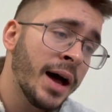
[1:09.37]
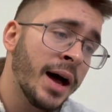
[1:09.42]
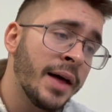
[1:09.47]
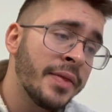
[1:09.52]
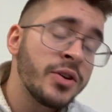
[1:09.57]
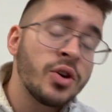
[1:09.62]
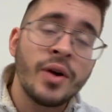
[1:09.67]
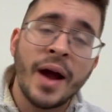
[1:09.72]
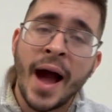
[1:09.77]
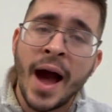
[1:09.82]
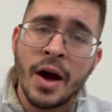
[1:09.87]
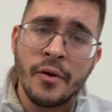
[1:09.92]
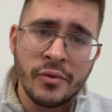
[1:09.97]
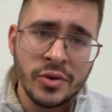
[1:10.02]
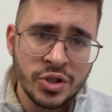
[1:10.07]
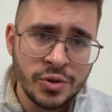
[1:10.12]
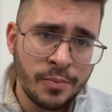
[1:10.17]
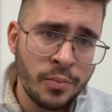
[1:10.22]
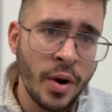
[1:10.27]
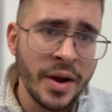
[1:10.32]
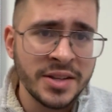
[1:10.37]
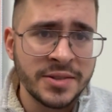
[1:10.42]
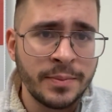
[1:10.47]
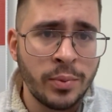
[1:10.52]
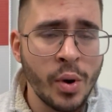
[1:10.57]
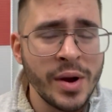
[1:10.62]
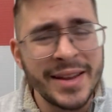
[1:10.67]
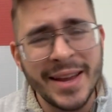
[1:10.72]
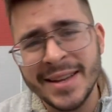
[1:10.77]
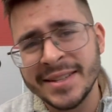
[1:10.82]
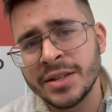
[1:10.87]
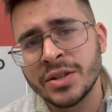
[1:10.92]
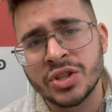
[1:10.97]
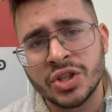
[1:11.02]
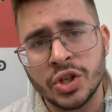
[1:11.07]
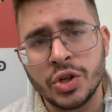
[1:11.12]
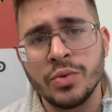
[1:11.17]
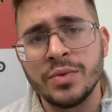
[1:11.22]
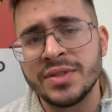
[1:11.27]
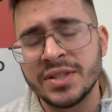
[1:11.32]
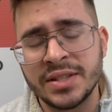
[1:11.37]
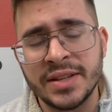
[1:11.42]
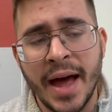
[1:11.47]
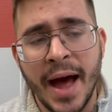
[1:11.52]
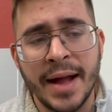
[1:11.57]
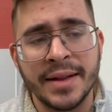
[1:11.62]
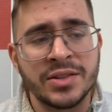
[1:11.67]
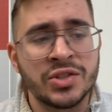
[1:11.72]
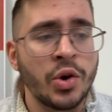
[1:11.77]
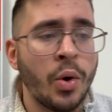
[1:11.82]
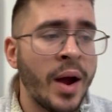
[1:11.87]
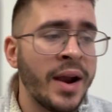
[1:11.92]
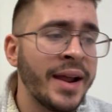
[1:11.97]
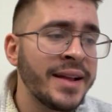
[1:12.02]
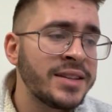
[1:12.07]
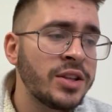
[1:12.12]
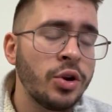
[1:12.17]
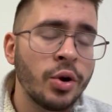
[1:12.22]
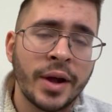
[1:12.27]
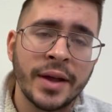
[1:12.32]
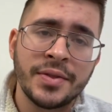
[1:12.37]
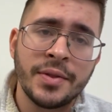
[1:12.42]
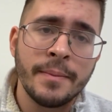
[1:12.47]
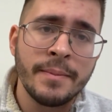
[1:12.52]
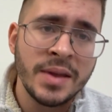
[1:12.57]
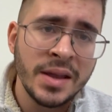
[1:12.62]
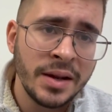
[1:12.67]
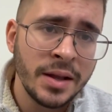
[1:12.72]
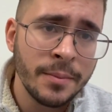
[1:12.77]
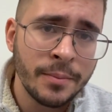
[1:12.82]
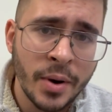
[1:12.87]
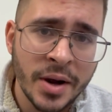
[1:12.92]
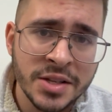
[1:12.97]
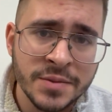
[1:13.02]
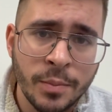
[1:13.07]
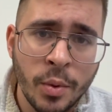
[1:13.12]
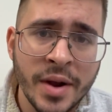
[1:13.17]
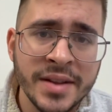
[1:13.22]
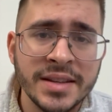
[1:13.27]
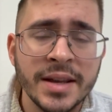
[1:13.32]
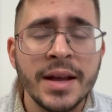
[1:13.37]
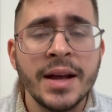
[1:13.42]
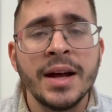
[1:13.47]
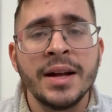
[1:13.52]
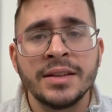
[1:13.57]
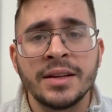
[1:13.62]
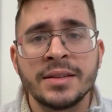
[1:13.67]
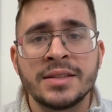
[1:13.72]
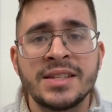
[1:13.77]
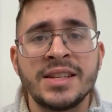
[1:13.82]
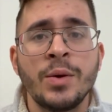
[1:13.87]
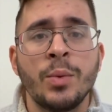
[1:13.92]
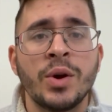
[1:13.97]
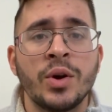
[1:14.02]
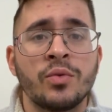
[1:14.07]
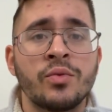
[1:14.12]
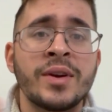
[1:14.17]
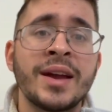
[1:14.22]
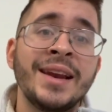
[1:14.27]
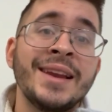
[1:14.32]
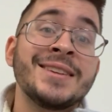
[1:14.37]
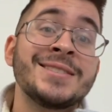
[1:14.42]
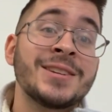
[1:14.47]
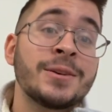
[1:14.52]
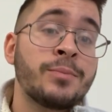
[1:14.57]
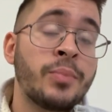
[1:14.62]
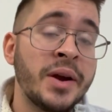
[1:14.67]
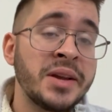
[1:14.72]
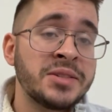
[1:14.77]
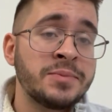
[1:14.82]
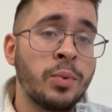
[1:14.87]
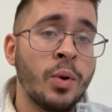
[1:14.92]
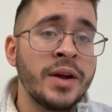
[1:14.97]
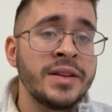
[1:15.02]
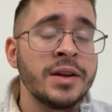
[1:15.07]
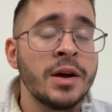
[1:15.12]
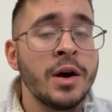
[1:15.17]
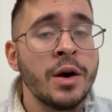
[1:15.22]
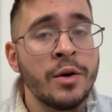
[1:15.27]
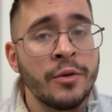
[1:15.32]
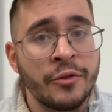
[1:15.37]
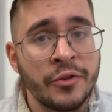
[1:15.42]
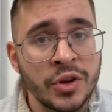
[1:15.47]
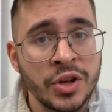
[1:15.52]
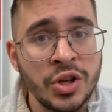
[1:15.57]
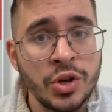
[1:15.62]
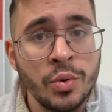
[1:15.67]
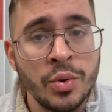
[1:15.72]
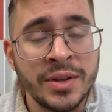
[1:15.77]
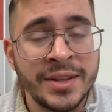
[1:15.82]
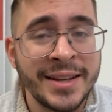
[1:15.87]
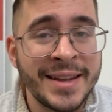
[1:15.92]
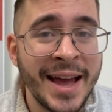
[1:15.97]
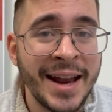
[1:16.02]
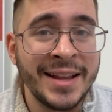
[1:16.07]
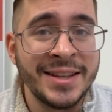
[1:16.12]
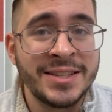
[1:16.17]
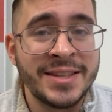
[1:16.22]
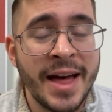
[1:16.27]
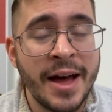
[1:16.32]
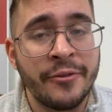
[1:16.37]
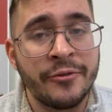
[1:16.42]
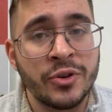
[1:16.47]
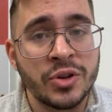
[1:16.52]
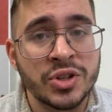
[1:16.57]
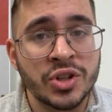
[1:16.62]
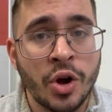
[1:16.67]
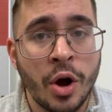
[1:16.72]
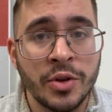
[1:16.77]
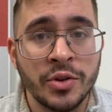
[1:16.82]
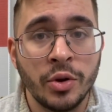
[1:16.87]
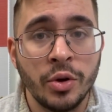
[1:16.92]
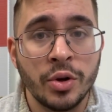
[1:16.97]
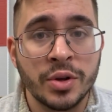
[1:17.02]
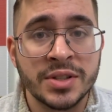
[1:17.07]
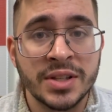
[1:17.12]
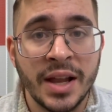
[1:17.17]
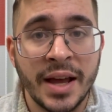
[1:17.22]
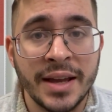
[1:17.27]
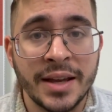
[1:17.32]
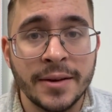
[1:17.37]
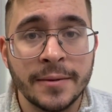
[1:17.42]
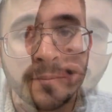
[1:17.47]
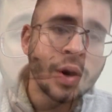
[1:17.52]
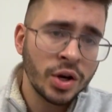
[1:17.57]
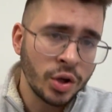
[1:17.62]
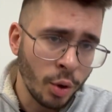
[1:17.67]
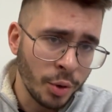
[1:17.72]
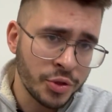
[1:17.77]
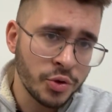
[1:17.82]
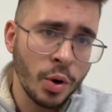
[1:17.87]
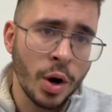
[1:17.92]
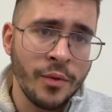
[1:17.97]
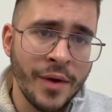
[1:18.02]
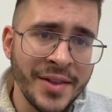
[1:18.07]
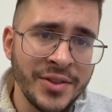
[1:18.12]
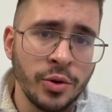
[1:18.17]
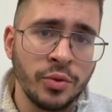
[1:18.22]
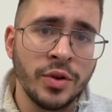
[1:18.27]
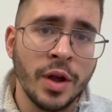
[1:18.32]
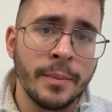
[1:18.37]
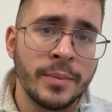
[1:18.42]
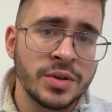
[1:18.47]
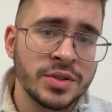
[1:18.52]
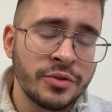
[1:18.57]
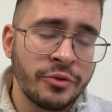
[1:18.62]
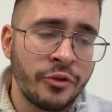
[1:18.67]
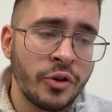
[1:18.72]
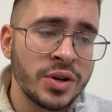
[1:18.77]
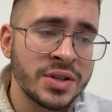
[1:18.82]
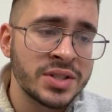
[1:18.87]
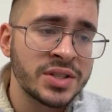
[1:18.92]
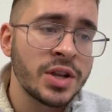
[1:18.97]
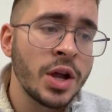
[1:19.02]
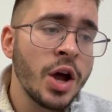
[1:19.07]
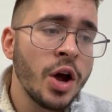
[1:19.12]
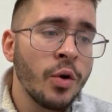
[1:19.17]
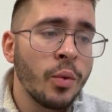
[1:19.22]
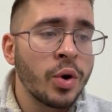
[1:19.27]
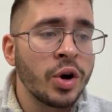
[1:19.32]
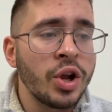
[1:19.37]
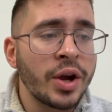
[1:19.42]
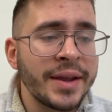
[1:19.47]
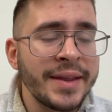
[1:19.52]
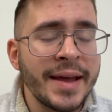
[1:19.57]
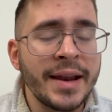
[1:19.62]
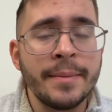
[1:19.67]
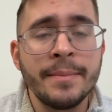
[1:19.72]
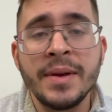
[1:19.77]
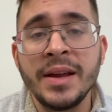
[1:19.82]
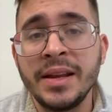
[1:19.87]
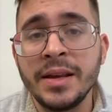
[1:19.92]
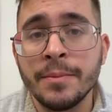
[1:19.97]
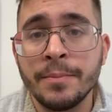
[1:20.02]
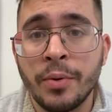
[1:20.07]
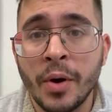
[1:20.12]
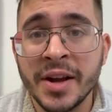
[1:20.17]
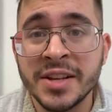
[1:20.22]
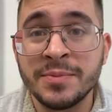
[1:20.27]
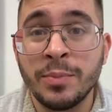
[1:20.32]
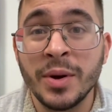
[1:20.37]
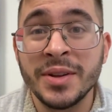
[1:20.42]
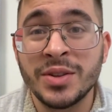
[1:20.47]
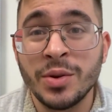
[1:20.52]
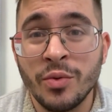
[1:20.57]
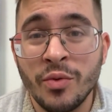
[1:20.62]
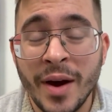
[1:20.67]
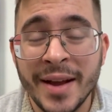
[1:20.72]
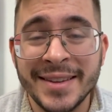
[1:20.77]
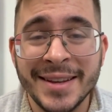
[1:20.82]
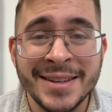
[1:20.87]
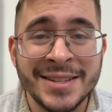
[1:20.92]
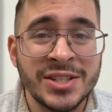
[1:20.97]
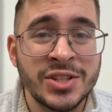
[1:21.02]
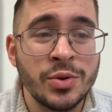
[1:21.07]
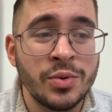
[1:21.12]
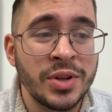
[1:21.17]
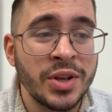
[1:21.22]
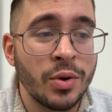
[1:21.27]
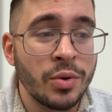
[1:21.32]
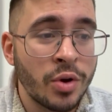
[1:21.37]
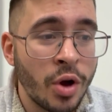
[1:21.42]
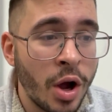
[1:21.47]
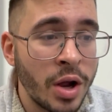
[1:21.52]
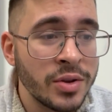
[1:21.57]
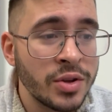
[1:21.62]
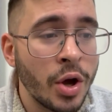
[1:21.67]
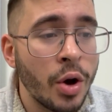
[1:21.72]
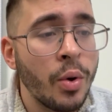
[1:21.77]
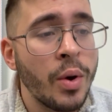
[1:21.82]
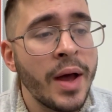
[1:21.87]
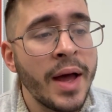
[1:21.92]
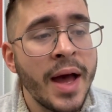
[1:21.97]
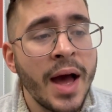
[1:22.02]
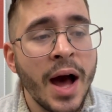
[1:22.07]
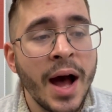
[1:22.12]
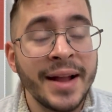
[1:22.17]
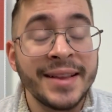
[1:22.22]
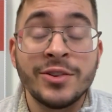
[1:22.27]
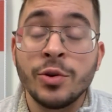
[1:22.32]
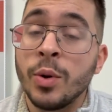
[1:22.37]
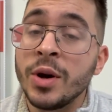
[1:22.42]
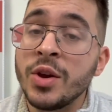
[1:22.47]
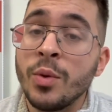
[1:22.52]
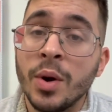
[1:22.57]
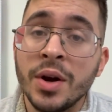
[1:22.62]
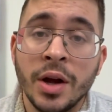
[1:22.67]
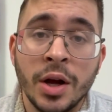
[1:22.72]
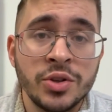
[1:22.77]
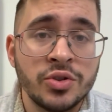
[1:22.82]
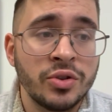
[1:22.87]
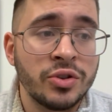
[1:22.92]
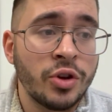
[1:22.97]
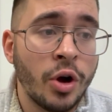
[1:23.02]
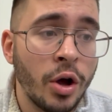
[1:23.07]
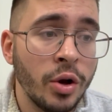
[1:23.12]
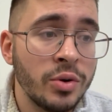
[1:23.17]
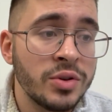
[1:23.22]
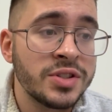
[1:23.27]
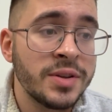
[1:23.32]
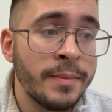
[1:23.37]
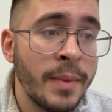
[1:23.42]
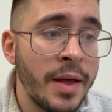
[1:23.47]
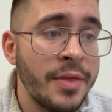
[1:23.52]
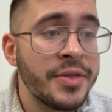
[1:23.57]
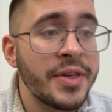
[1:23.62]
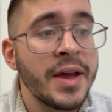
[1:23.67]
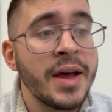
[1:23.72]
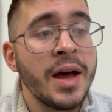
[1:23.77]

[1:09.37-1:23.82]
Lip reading: Your average price point is a skewed stat. So I like to look at the median price point to see what a realistic price point for you to get into that first condo looks like. We're going to go through our rental numbers. First, we're looking at a median price point to rent a studio condo at $2,100 a month.